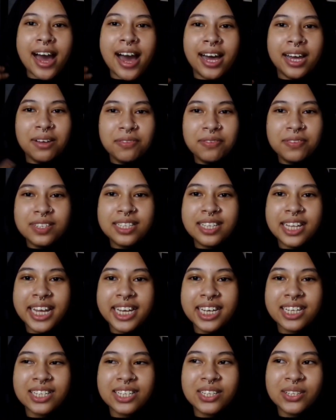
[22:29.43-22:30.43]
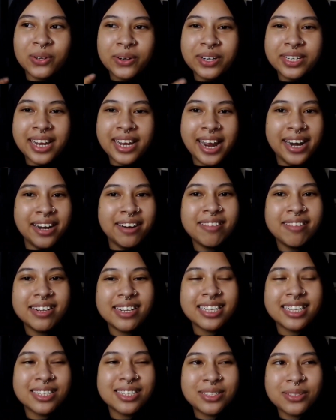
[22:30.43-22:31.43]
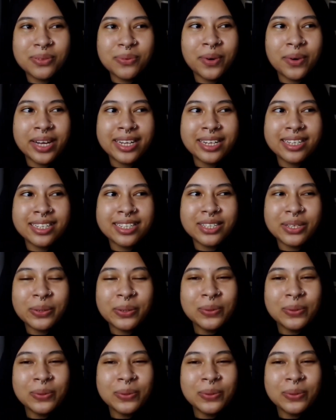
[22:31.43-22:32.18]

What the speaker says: I feel like Lord Henry is the one